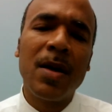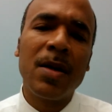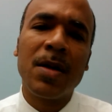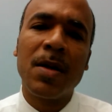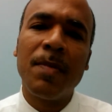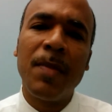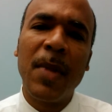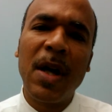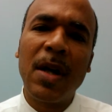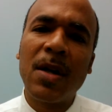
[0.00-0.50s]

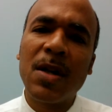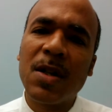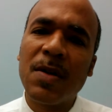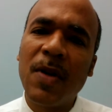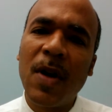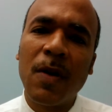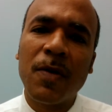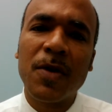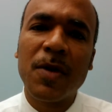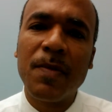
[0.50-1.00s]
to make
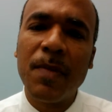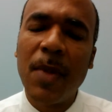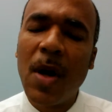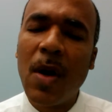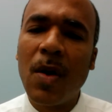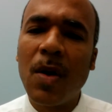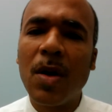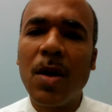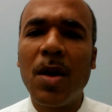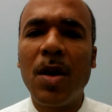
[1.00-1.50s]
yourself
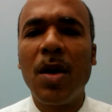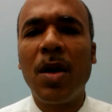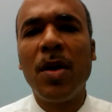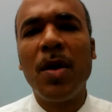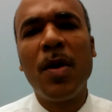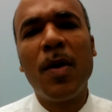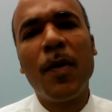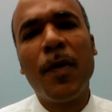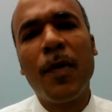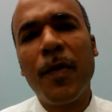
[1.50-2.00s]
smell good,
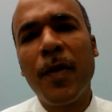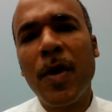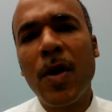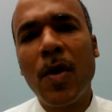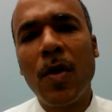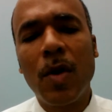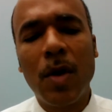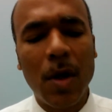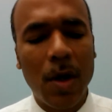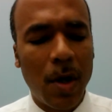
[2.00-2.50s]
you'll
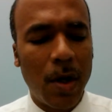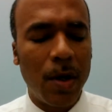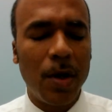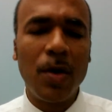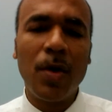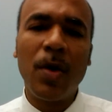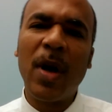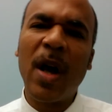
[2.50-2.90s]
feel good.